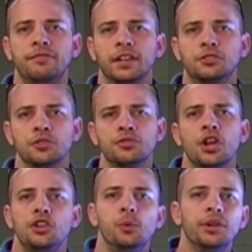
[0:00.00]
fixtures,
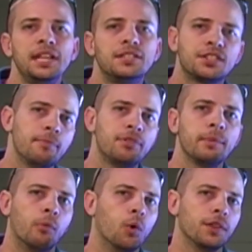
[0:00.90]
you will need
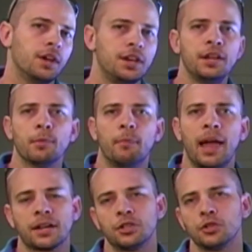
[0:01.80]
something more than a dimmer
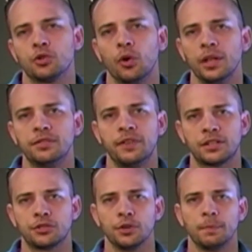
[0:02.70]
pack to control each
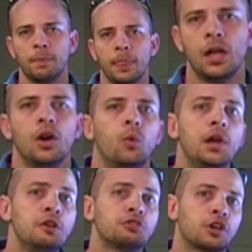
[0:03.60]
fixture.
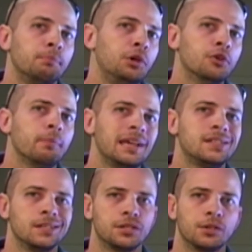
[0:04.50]
We use a
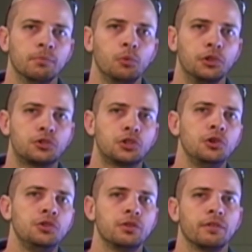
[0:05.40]
computer-based system with
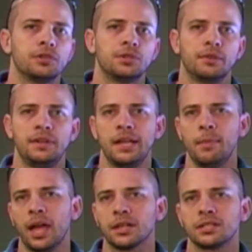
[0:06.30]
2 universes of
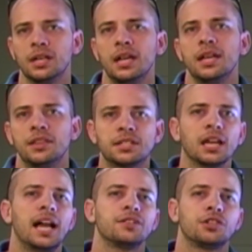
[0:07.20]
DMX. This
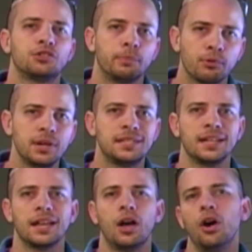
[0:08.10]
allows us to
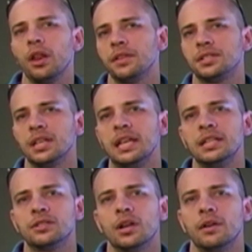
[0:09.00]
preset all of the
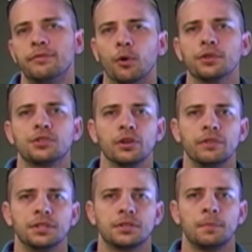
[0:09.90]
scenes for
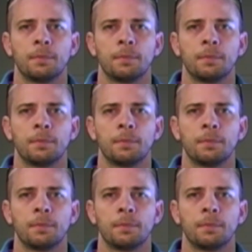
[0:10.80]
service.